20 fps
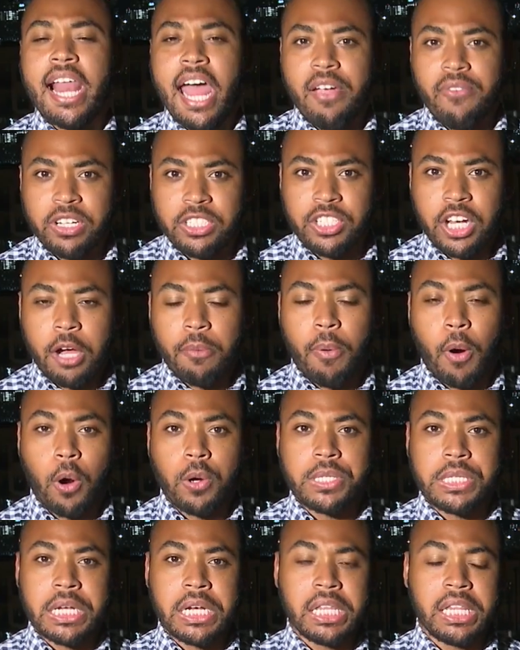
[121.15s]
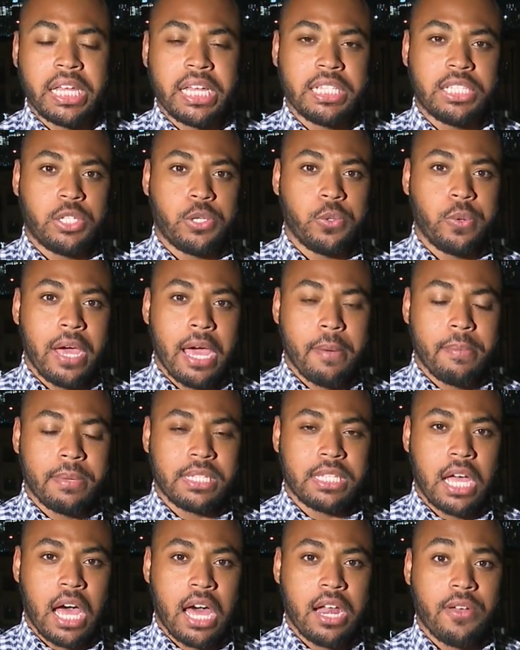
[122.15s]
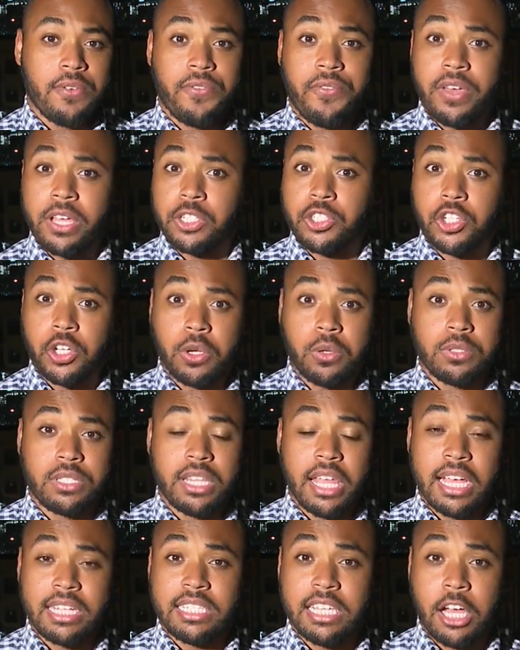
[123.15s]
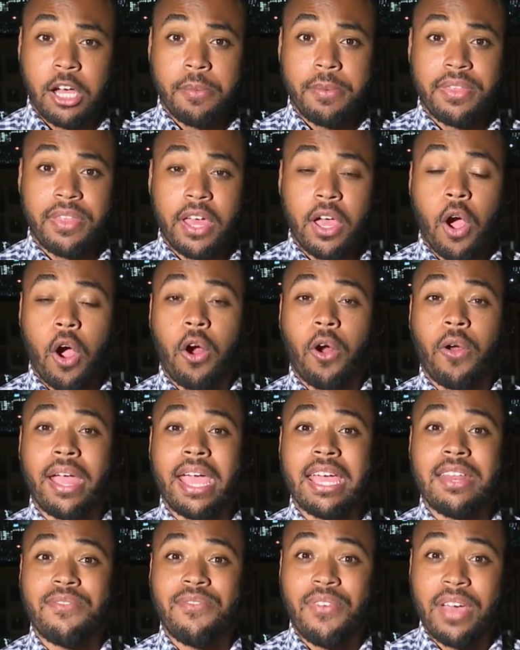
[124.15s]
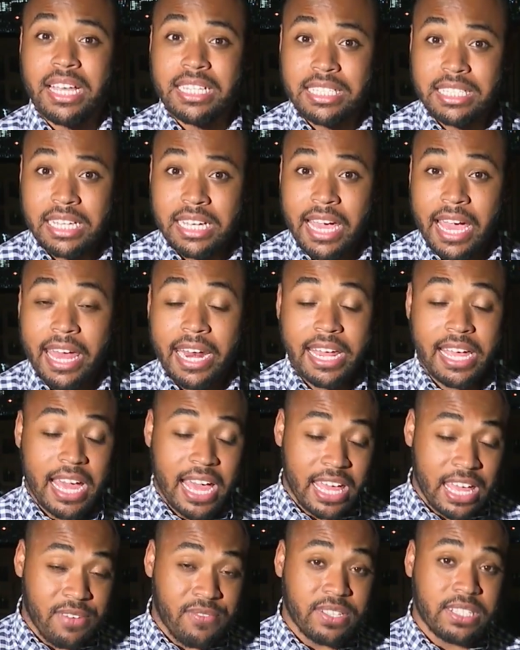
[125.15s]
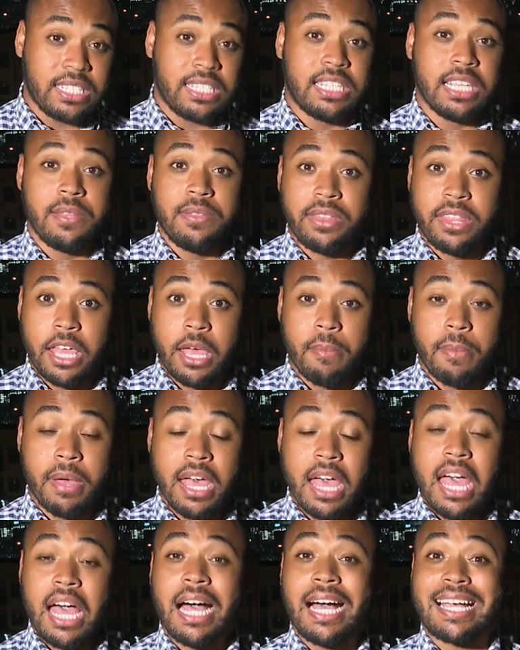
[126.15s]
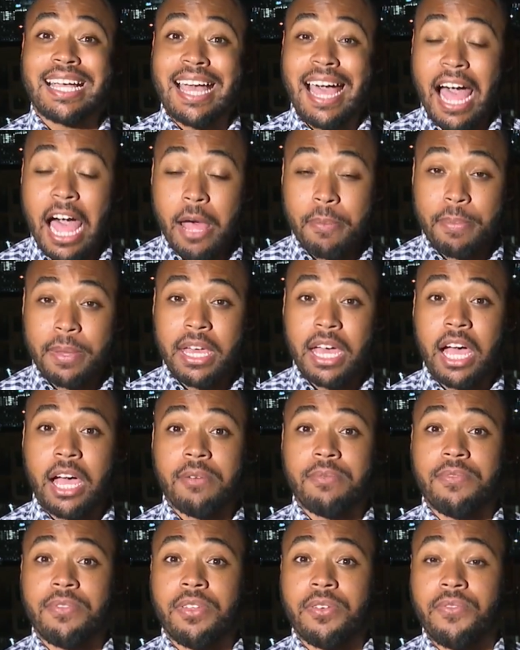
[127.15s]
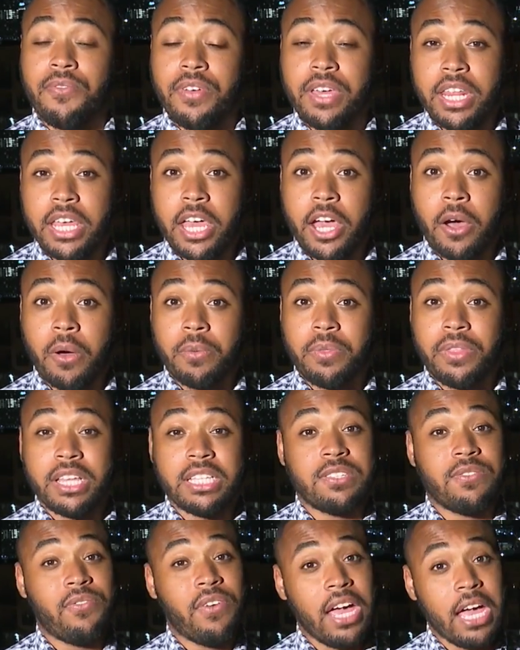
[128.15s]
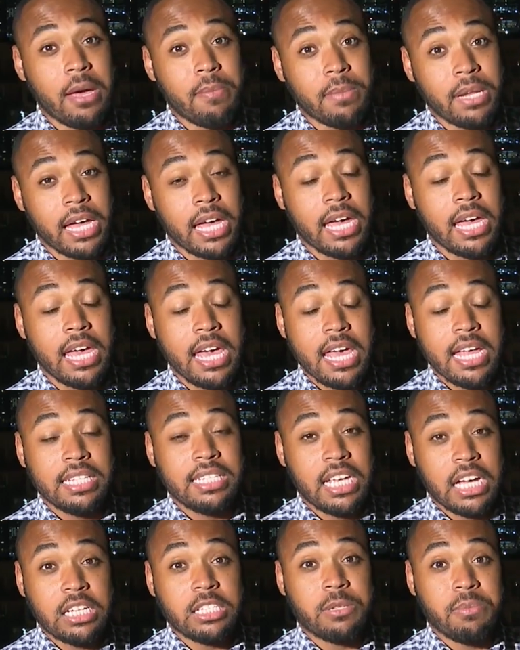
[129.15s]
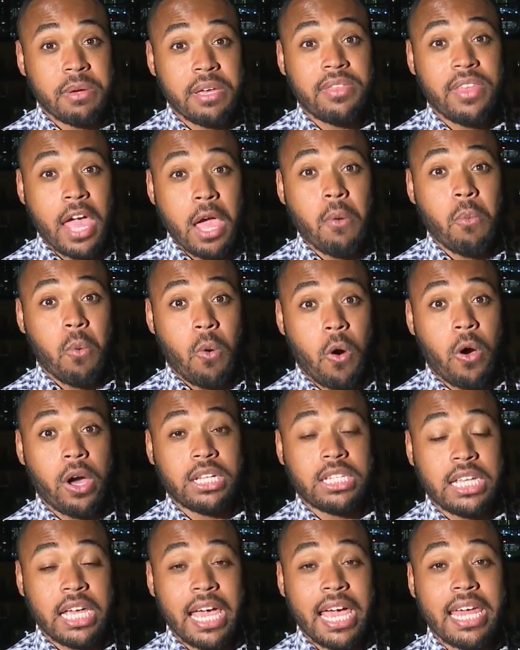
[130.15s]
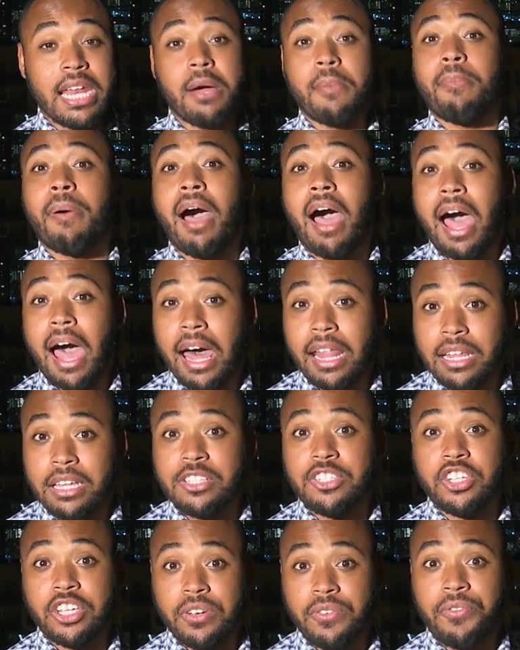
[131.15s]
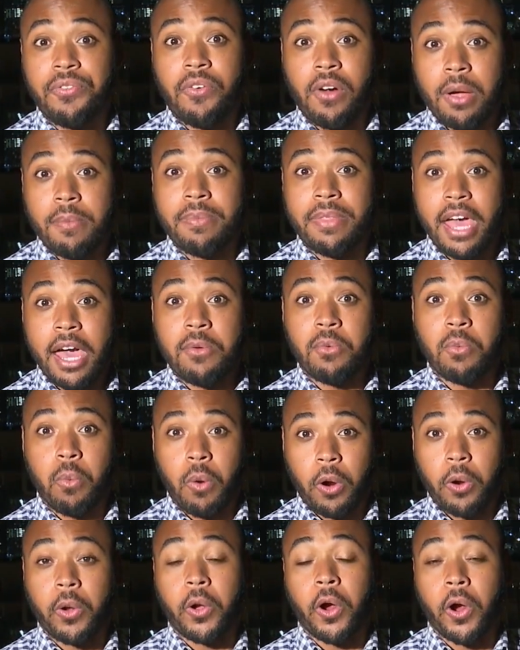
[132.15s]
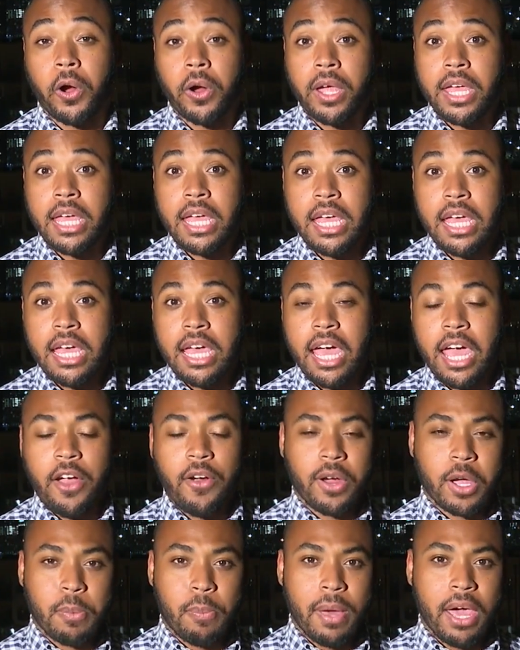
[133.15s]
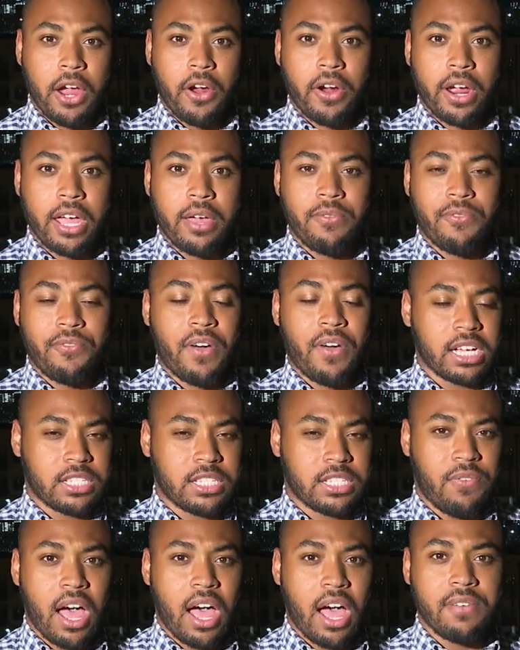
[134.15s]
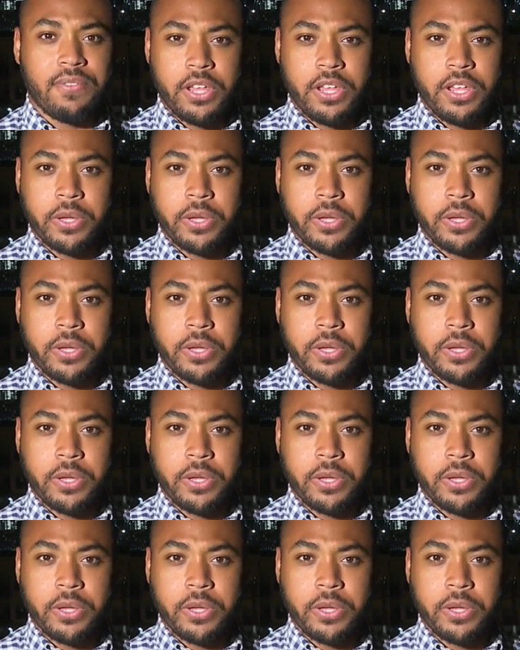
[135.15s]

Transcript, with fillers: And I reached out personally to Amazon officials. They tell me they are investigating. I even sent them a copy of the video. This family tells me they want an apology from that worker. Eric Perry, Fox 5